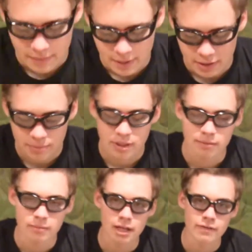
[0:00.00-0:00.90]
Another
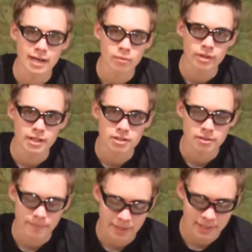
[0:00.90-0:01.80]
problem I've had with this
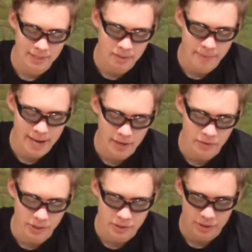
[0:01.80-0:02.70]
is the
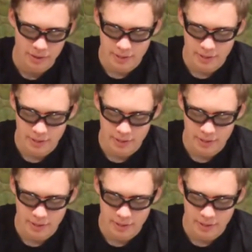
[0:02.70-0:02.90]
batteries.